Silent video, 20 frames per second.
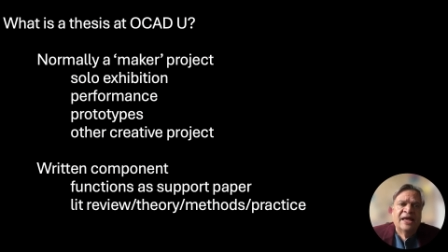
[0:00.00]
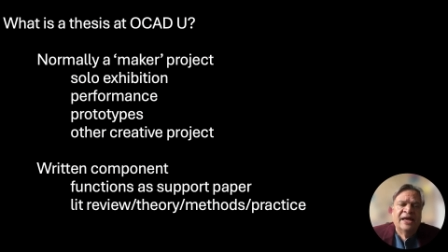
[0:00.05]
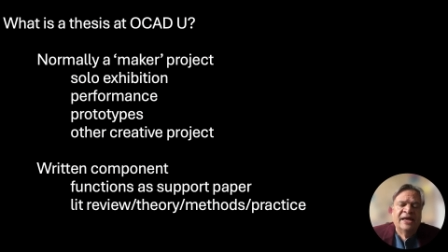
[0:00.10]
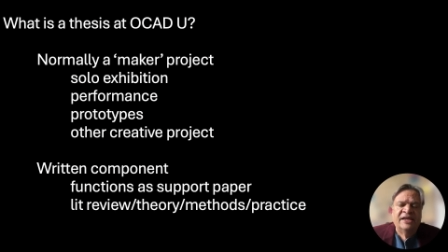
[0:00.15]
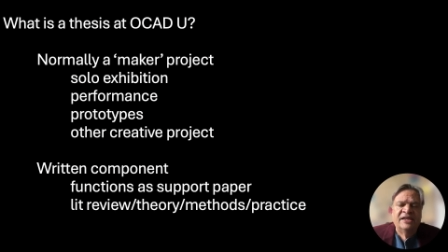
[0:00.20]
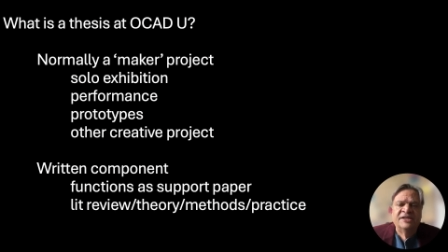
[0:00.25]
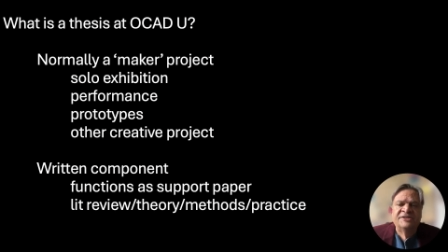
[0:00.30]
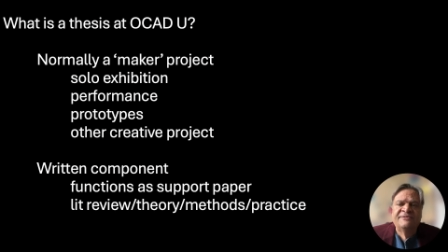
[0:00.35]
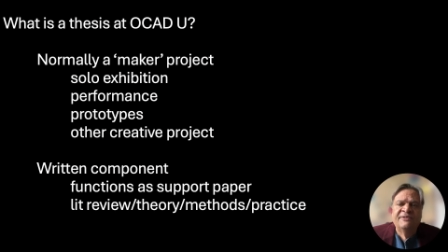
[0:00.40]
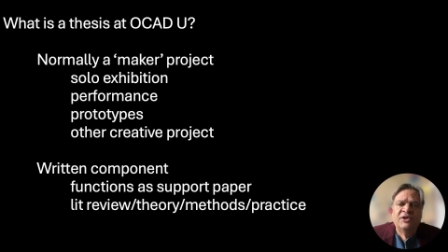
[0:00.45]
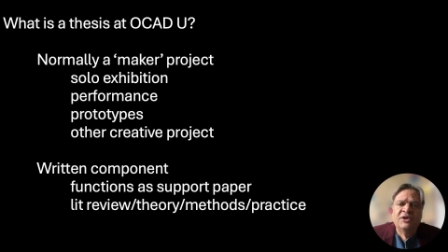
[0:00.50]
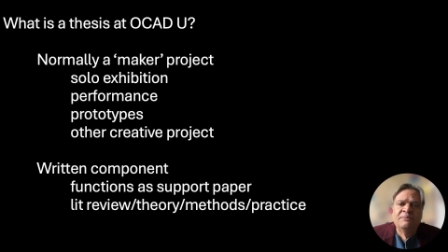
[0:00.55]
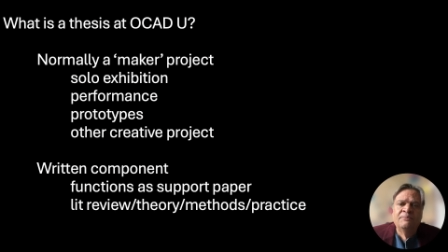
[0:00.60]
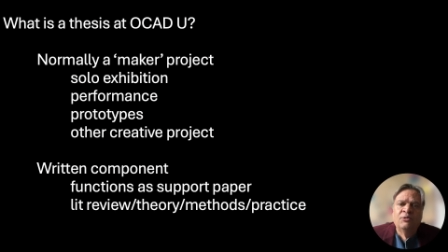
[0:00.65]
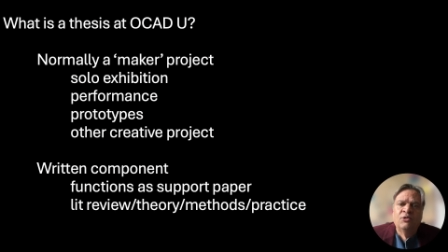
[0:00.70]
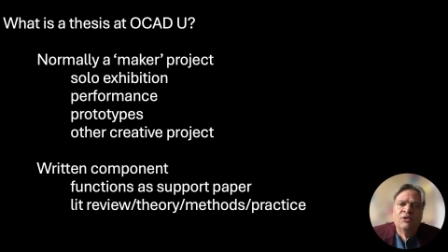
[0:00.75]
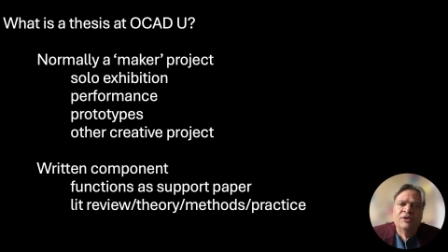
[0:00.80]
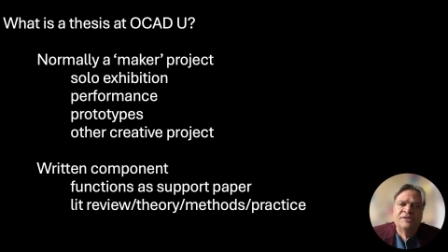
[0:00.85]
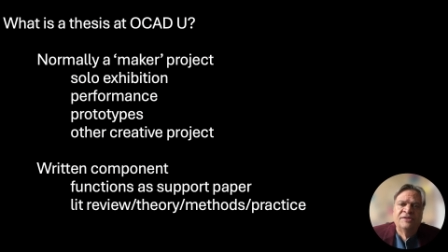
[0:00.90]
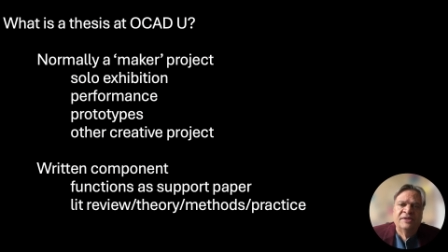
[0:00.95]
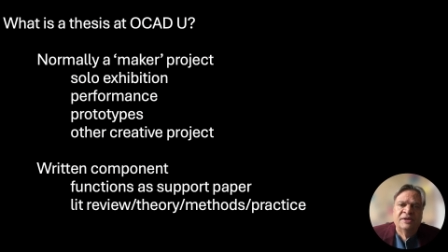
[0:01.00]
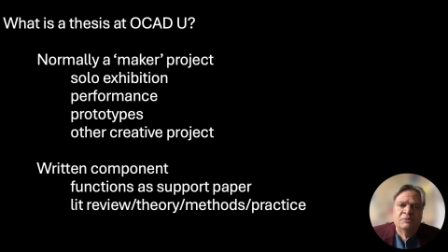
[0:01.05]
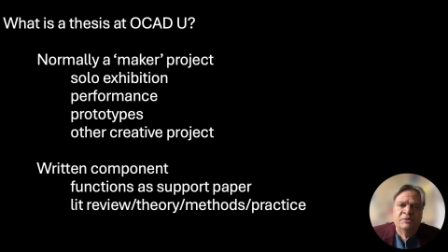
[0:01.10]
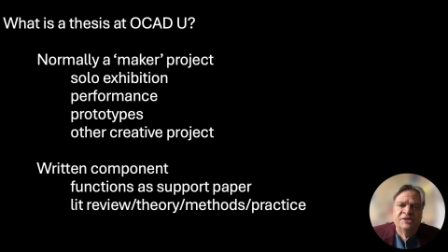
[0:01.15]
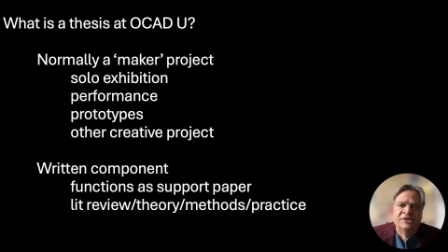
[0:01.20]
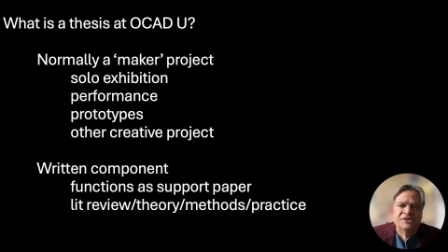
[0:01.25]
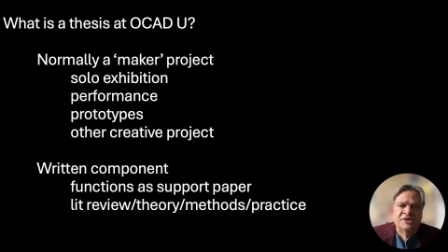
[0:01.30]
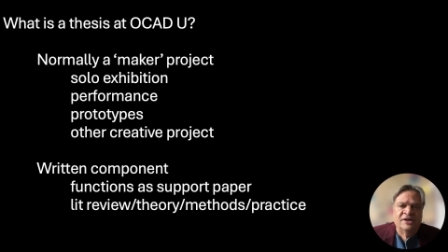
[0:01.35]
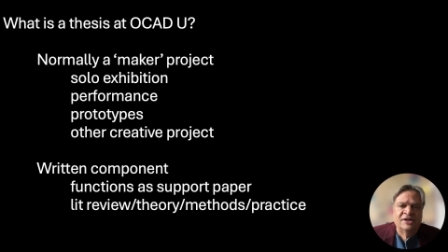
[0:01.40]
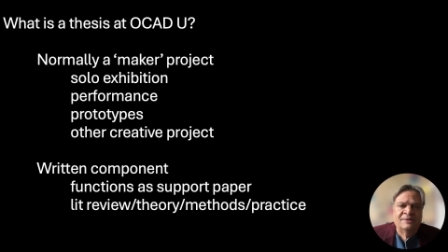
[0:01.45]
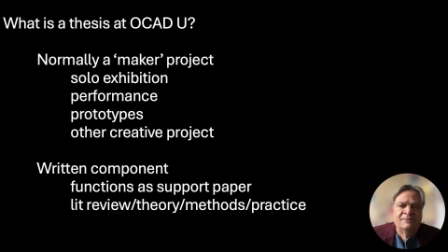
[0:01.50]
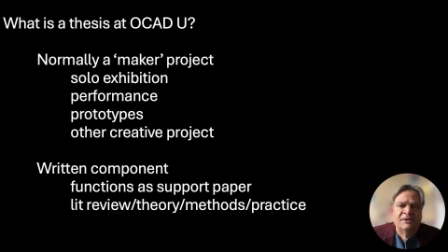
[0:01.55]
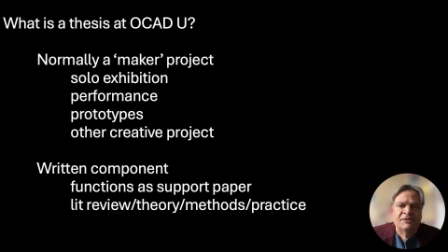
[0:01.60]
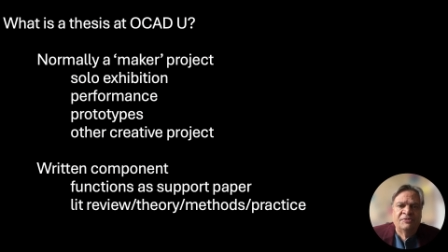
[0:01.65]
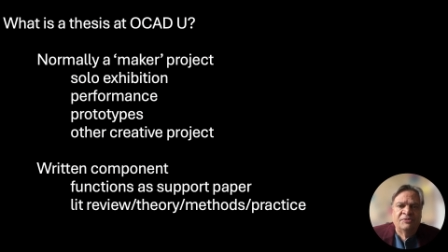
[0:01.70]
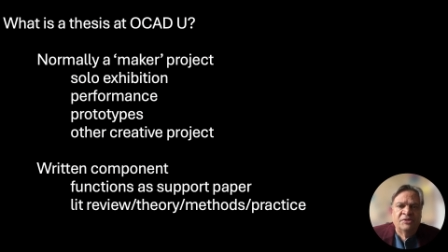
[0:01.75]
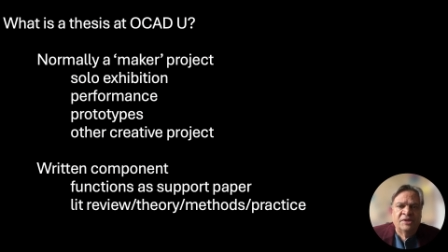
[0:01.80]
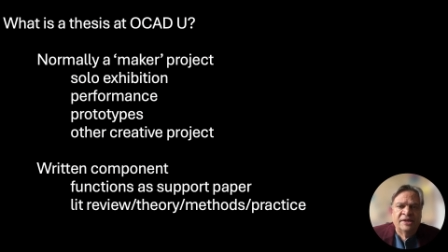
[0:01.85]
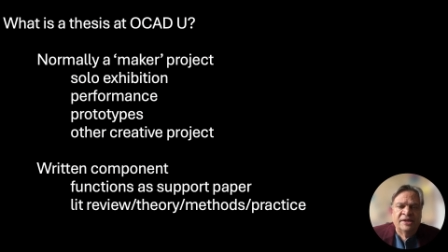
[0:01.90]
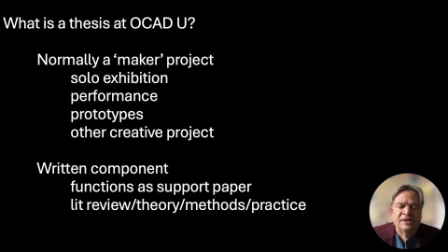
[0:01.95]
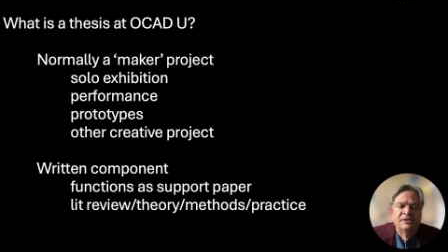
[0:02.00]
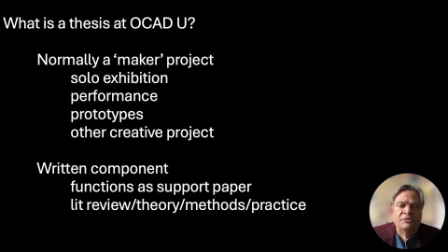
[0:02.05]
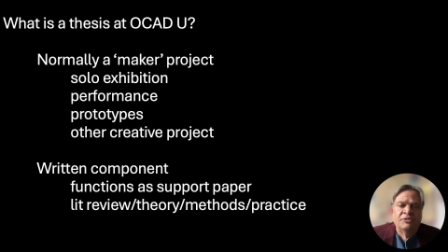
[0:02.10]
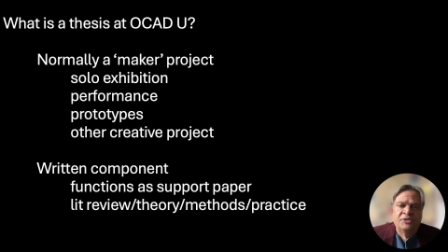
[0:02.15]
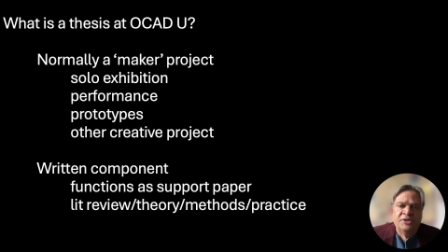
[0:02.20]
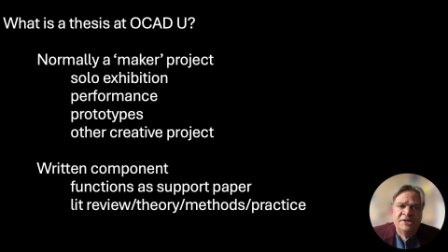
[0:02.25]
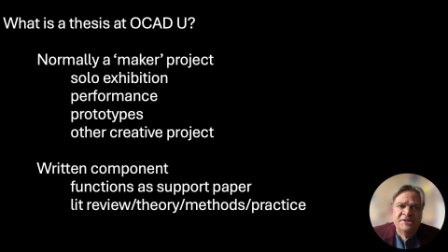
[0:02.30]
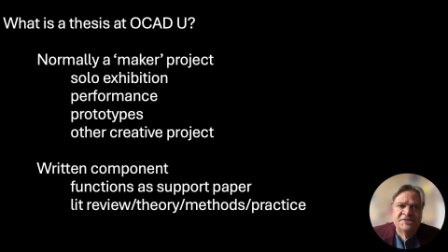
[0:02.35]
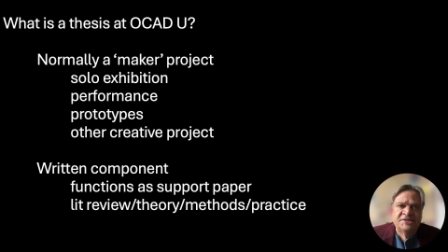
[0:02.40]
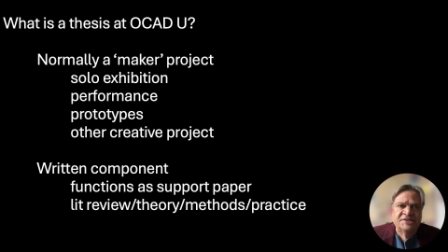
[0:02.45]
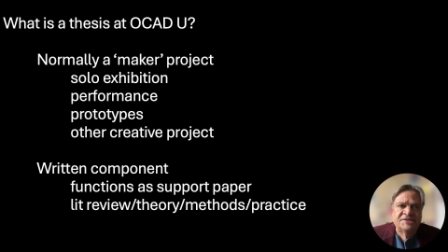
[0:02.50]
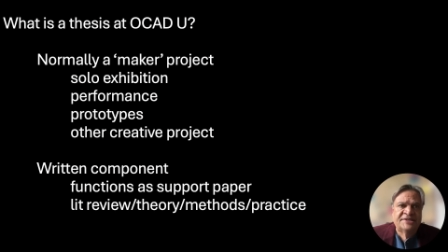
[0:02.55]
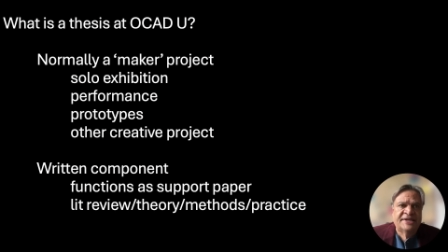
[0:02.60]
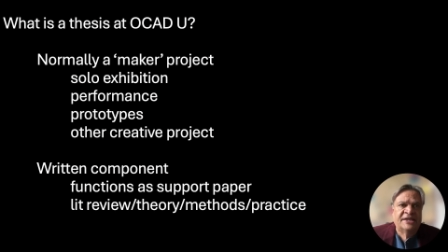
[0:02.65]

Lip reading: It's very important that we talk about the thesis